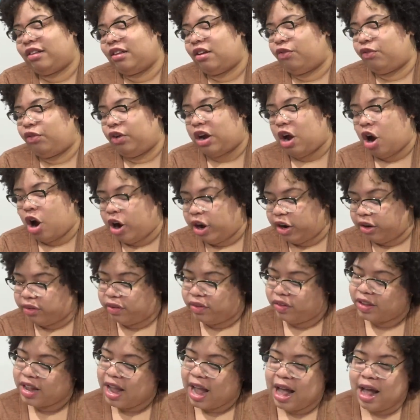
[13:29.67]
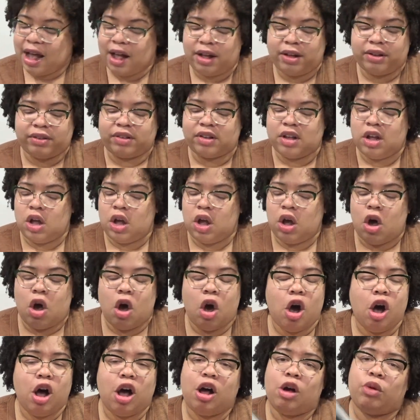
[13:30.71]
different art styles,
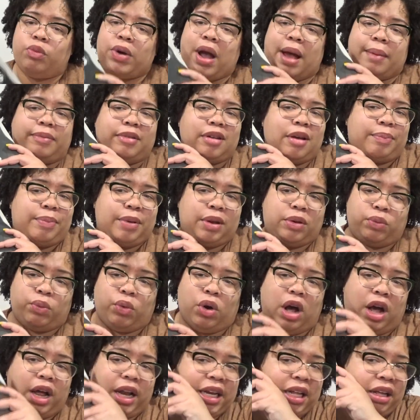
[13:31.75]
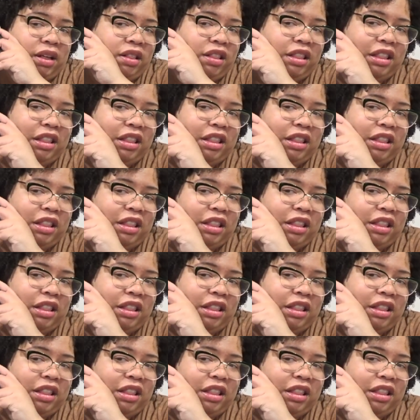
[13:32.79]
all wrapped up in one.